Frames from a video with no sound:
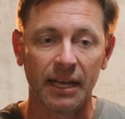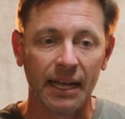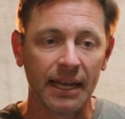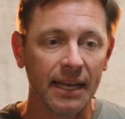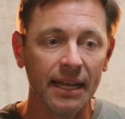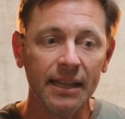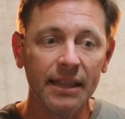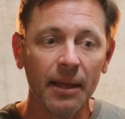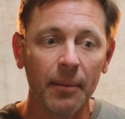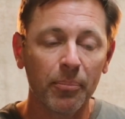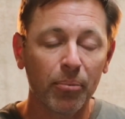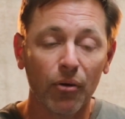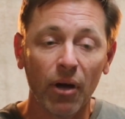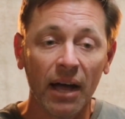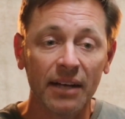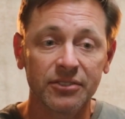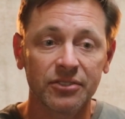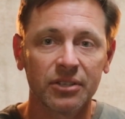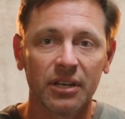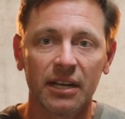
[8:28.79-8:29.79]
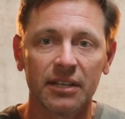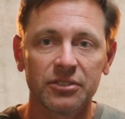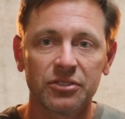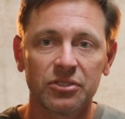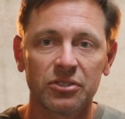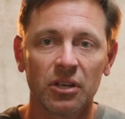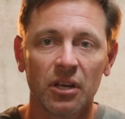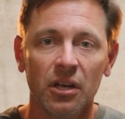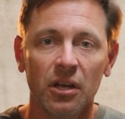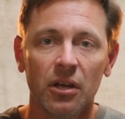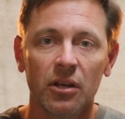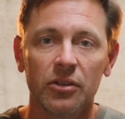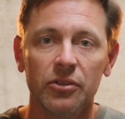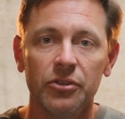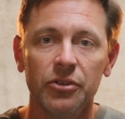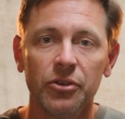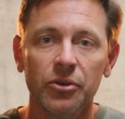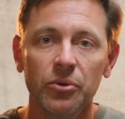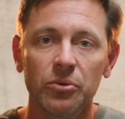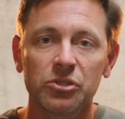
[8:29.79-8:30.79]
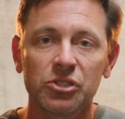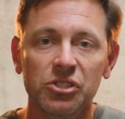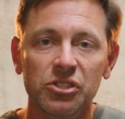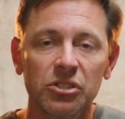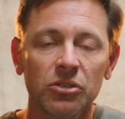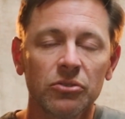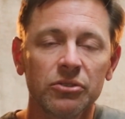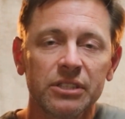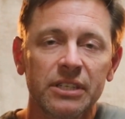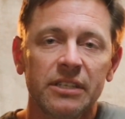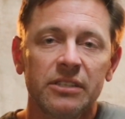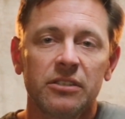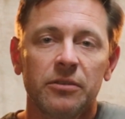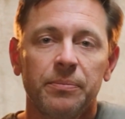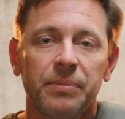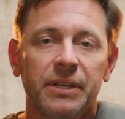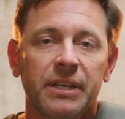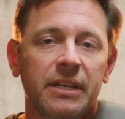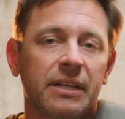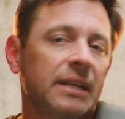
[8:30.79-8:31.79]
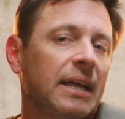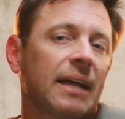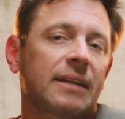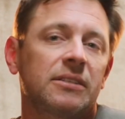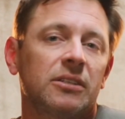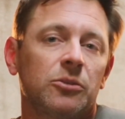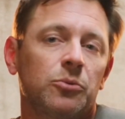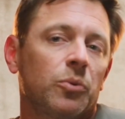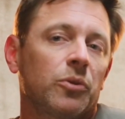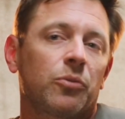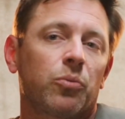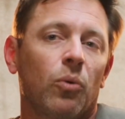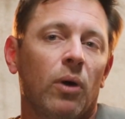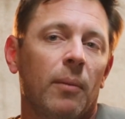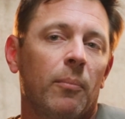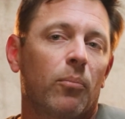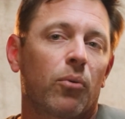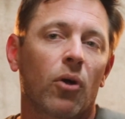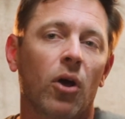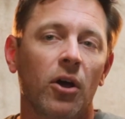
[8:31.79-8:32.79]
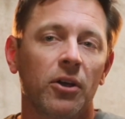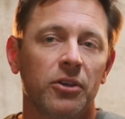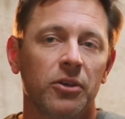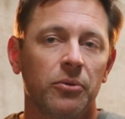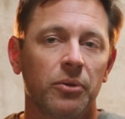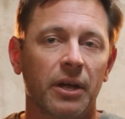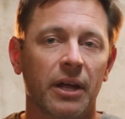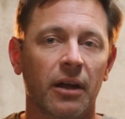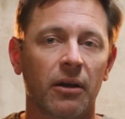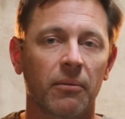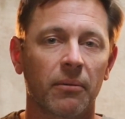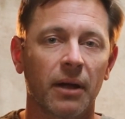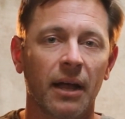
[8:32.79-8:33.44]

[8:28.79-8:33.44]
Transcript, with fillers: And in the process, you still need to be connected with what brought you there,